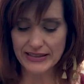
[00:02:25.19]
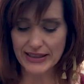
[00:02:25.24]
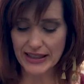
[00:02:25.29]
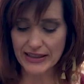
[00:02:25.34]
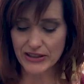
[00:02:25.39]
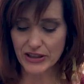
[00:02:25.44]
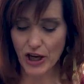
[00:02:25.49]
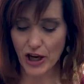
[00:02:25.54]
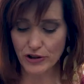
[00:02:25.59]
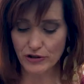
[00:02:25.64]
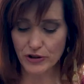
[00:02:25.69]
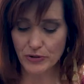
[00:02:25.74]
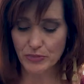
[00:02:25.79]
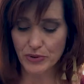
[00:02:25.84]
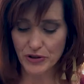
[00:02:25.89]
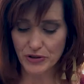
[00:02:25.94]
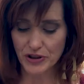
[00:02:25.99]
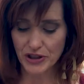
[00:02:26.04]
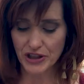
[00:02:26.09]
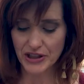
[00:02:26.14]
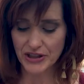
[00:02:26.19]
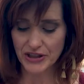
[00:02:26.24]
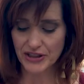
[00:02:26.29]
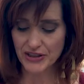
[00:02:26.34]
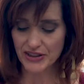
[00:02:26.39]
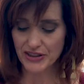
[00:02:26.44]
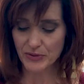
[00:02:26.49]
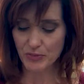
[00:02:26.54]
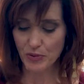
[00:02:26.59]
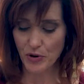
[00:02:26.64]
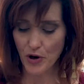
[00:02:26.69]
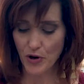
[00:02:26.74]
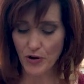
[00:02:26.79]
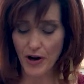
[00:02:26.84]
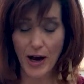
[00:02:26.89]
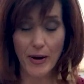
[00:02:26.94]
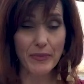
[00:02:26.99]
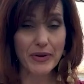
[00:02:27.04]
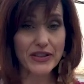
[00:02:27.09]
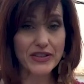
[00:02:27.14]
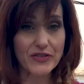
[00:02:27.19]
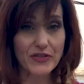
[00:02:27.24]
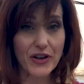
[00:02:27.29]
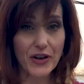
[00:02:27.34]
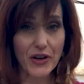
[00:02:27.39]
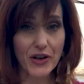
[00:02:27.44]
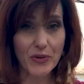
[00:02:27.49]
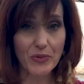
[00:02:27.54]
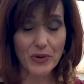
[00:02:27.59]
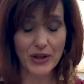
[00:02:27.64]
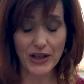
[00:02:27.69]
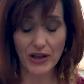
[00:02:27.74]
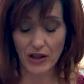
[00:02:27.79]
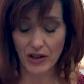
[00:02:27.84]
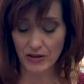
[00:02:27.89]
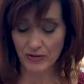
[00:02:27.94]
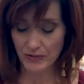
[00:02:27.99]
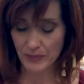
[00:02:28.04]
States contribution to this program is very real.